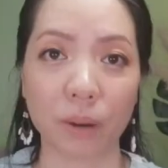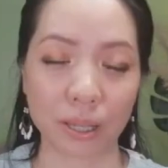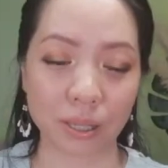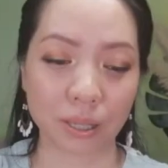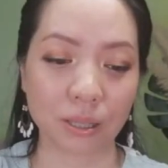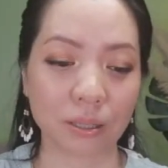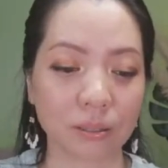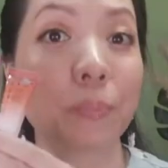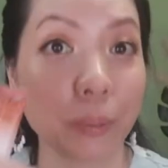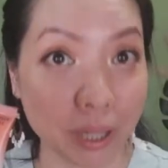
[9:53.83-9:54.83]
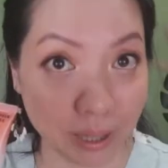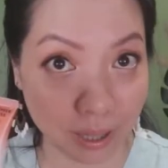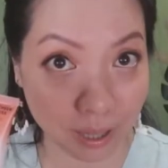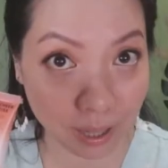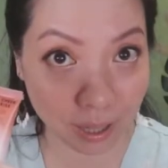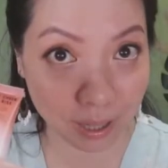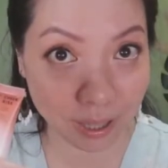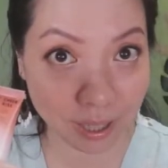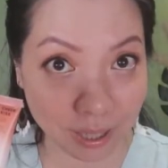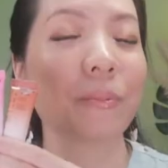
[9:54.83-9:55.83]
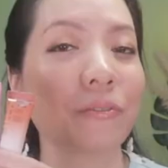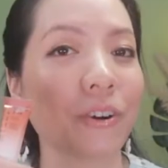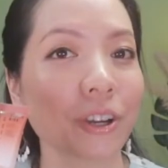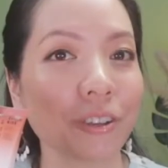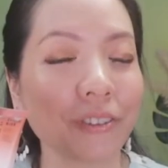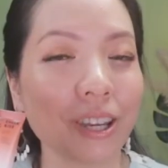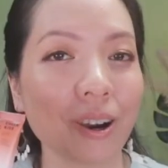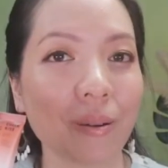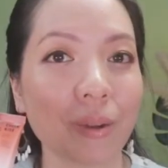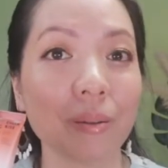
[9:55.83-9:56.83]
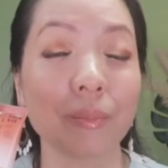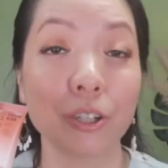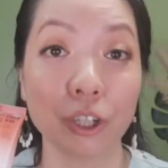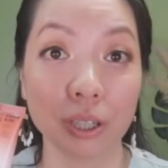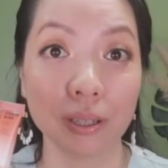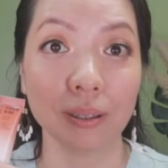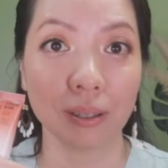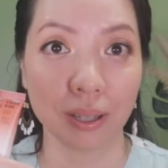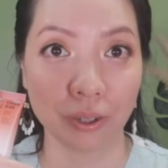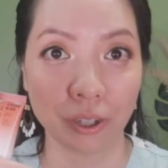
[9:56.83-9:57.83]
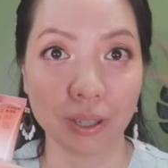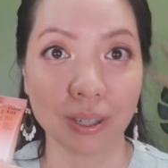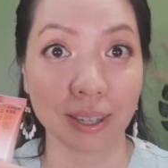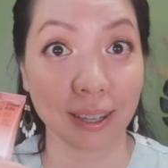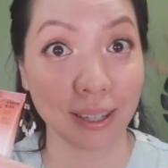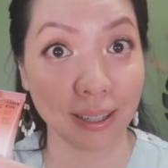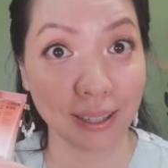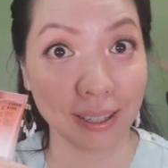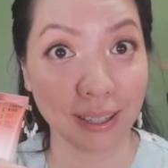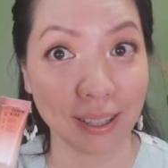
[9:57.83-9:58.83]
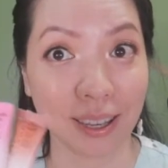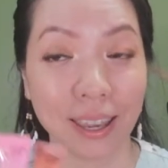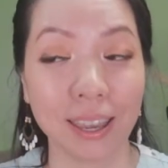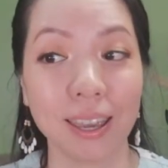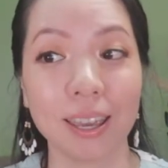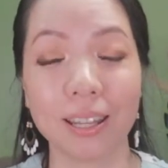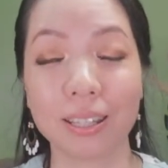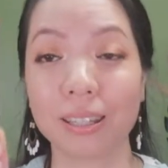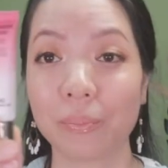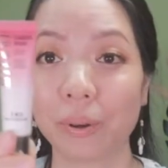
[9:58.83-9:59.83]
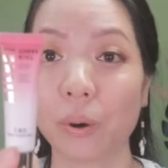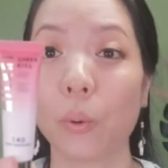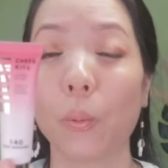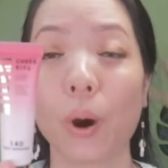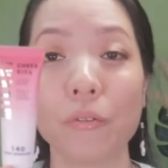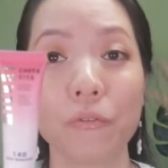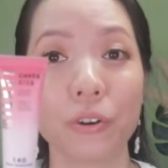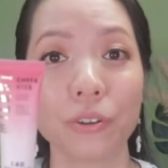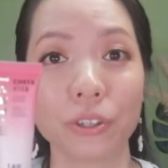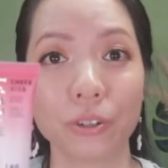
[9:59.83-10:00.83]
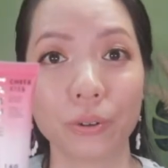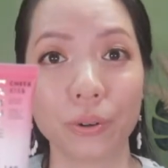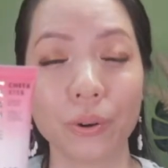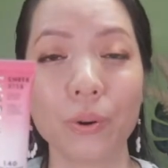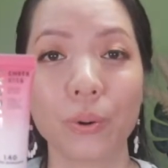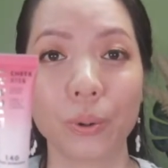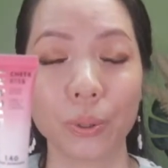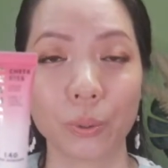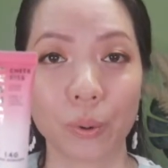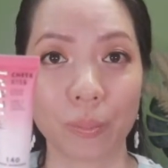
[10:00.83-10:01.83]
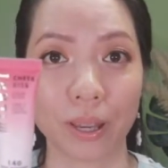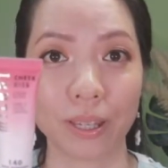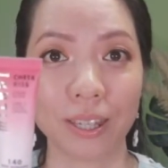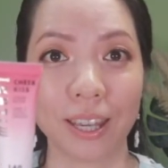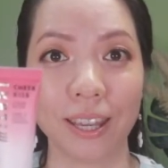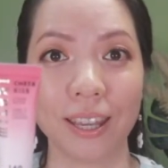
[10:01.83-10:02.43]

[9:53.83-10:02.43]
mask. pretty colors, forgiving on my mature textured skin. And number 140 Rose Romance